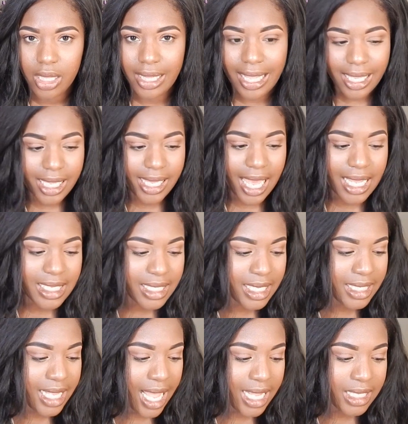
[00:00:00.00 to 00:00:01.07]
Like, yes,
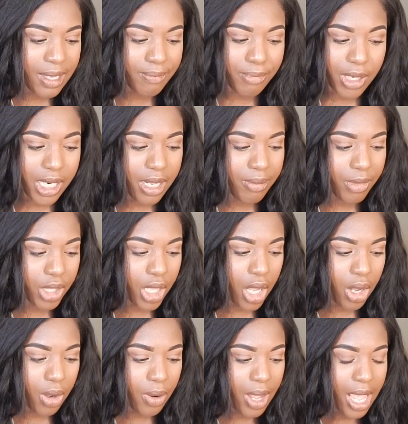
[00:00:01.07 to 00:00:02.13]
this has medium
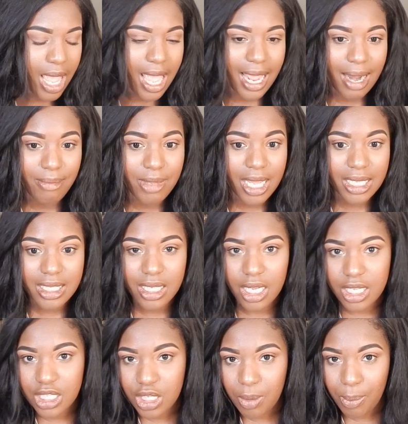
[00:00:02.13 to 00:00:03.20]
glow, and I'm guessing
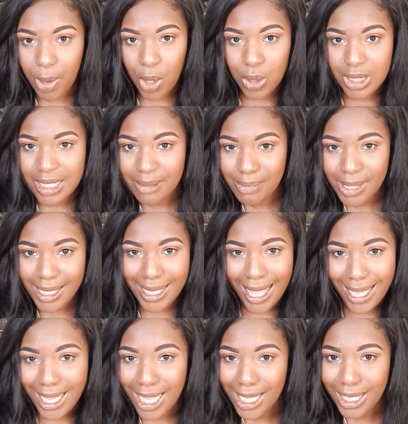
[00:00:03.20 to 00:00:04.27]
it's supposed to be
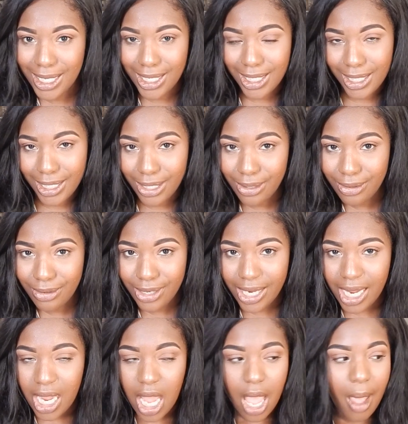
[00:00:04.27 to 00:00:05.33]
like
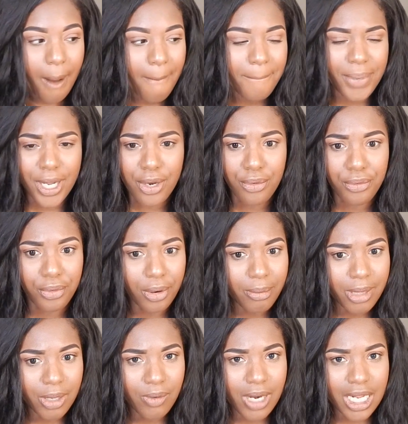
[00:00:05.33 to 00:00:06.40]
glittery, but
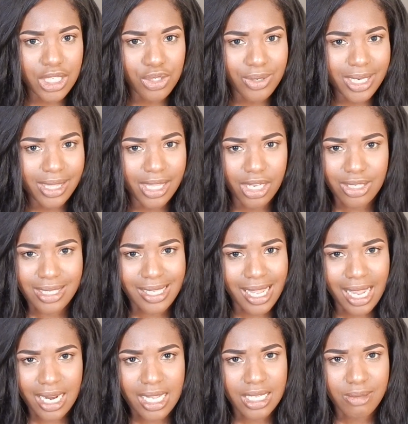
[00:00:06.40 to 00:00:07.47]
normally when I do it, there's
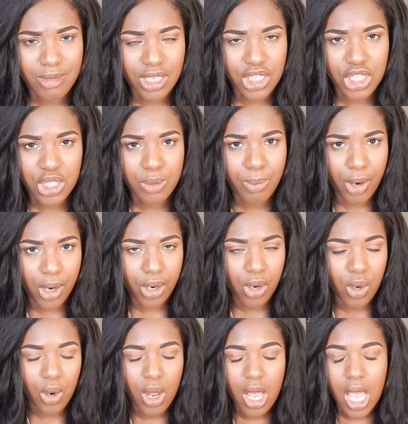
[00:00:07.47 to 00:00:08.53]
not as much
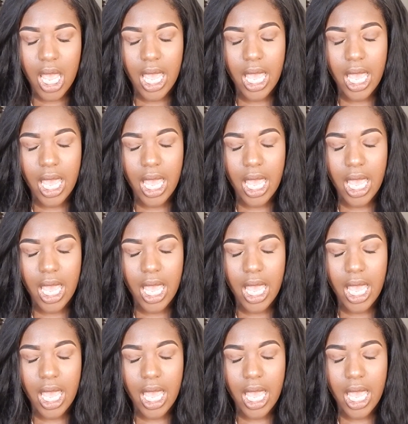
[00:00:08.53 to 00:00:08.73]
sparkle.